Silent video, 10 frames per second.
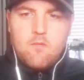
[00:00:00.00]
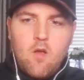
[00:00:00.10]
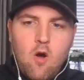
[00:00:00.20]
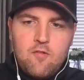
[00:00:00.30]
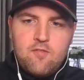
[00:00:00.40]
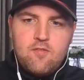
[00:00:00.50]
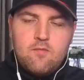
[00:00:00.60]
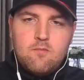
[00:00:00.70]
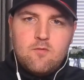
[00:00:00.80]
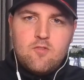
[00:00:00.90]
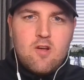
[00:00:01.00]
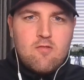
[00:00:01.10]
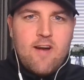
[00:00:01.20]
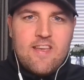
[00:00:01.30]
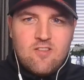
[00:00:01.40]
Off to
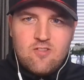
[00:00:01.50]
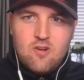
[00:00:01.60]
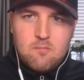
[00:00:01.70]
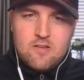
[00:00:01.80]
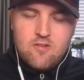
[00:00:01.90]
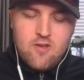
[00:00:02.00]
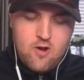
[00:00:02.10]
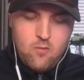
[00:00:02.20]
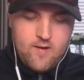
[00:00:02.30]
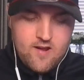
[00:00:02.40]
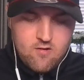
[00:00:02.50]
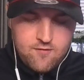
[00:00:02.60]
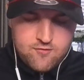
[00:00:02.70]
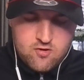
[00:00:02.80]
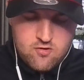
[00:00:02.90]
race number 2. We are
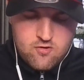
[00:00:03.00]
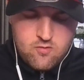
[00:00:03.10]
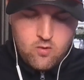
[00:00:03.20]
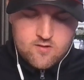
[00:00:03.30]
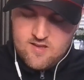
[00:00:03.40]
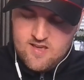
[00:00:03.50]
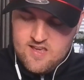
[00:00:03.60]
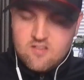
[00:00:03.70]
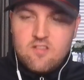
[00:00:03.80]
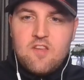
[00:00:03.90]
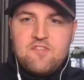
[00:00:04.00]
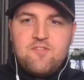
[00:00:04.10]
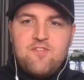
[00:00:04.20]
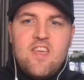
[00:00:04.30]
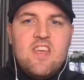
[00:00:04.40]
off to what is the
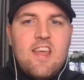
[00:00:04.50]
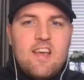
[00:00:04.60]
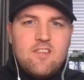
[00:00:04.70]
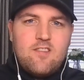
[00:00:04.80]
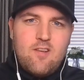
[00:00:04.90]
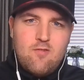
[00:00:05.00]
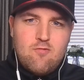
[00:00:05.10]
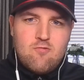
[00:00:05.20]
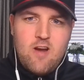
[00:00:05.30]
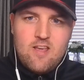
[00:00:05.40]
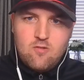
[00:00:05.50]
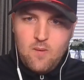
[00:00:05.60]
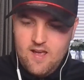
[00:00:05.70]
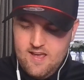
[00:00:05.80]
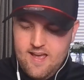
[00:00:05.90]
Phoenix
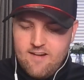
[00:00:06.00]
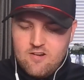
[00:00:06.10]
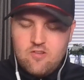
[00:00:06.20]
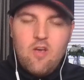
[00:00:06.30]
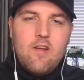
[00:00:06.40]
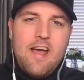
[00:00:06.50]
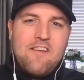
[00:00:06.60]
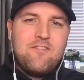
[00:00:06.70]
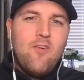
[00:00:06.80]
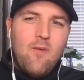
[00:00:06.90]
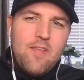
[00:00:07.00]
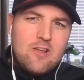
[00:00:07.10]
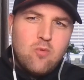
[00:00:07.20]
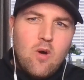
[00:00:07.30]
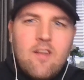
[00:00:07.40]
Raceway, Arizona, for
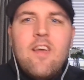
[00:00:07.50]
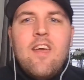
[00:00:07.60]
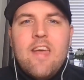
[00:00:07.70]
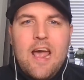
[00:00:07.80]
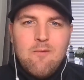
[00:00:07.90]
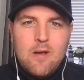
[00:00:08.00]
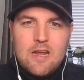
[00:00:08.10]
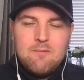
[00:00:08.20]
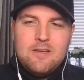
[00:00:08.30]
this one. And we're going to be